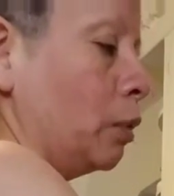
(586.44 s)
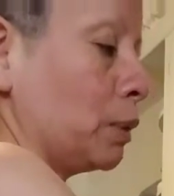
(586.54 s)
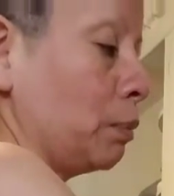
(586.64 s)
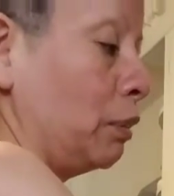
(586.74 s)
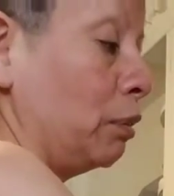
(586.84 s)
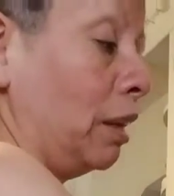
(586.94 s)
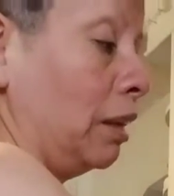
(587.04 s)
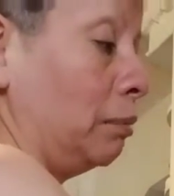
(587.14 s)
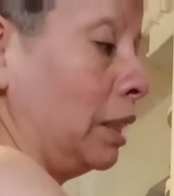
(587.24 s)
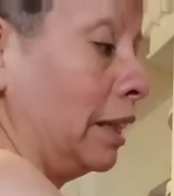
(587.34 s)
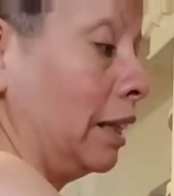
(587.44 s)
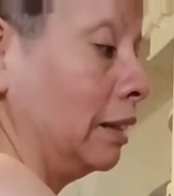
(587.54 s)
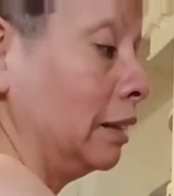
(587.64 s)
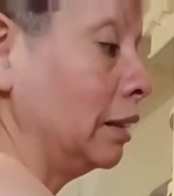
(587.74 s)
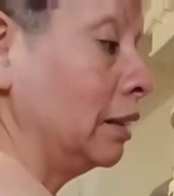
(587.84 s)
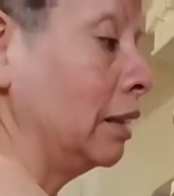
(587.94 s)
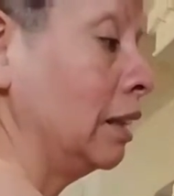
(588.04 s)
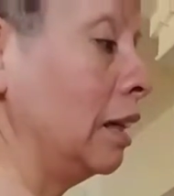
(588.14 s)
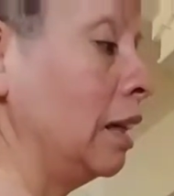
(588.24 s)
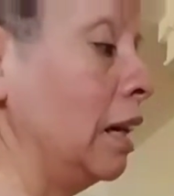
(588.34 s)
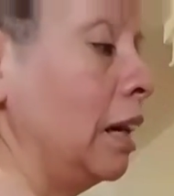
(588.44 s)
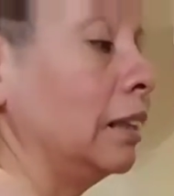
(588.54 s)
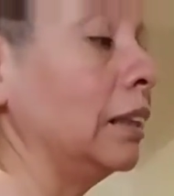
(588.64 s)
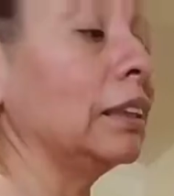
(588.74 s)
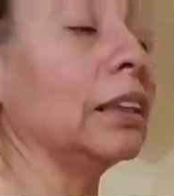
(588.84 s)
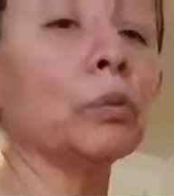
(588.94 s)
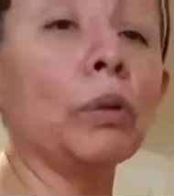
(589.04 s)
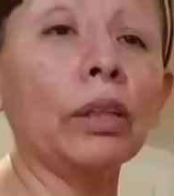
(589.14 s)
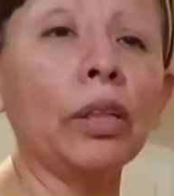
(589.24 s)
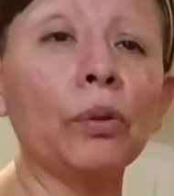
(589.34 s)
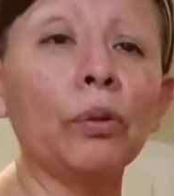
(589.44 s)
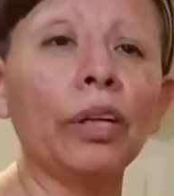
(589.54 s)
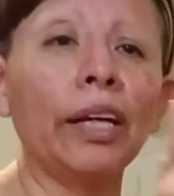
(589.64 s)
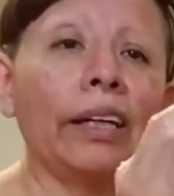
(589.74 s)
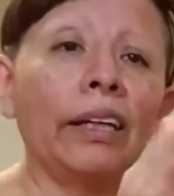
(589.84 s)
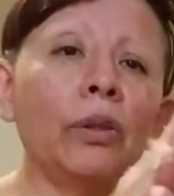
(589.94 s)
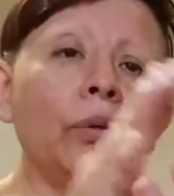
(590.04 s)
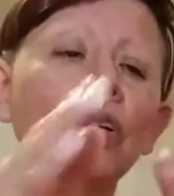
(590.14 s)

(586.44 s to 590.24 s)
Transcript: wash my hands. This is what you're gonna get.